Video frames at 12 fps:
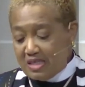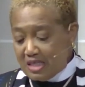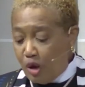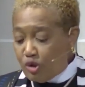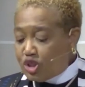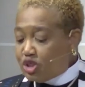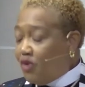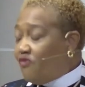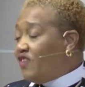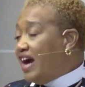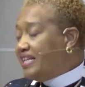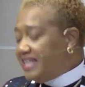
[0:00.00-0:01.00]

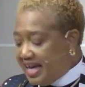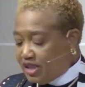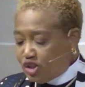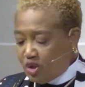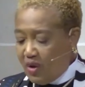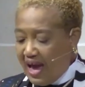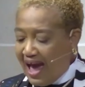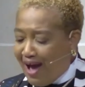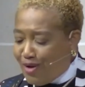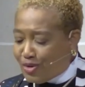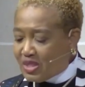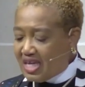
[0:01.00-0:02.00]
social, financial,
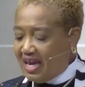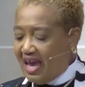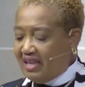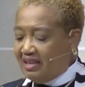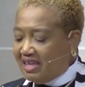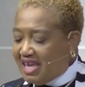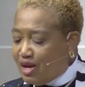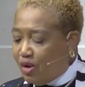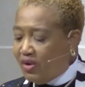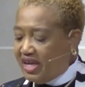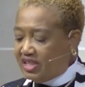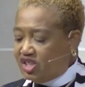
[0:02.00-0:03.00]
housing, and
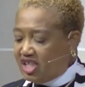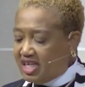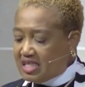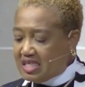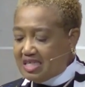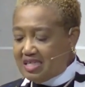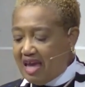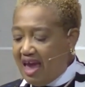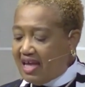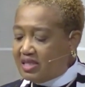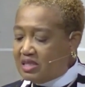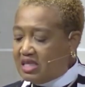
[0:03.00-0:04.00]
legal injustice
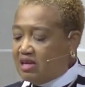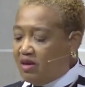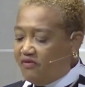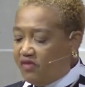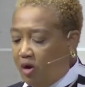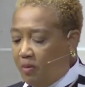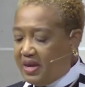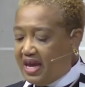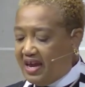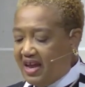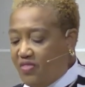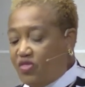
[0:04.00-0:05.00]
and
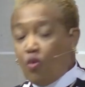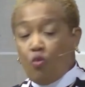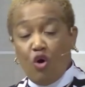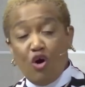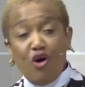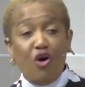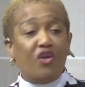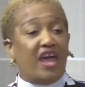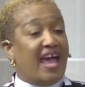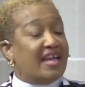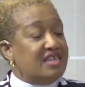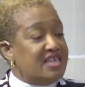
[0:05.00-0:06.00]
xenophobia in the
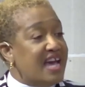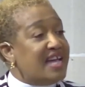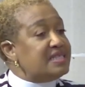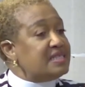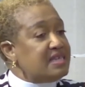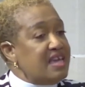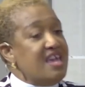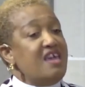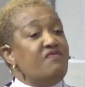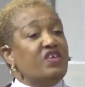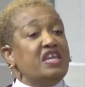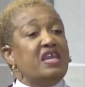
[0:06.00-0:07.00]
world, and yes,
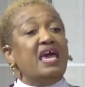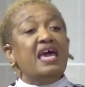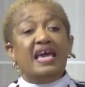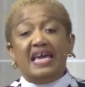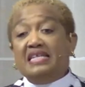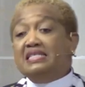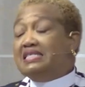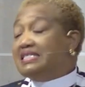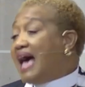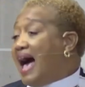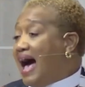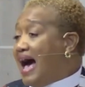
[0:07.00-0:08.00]
even
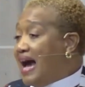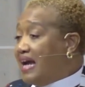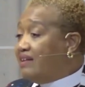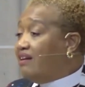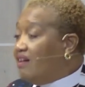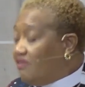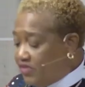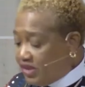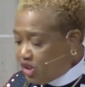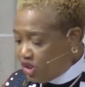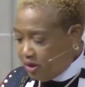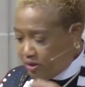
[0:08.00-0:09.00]
inside of
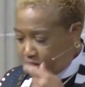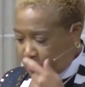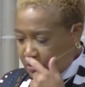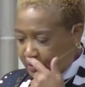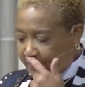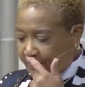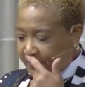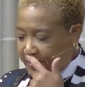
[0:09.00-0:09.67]
the church.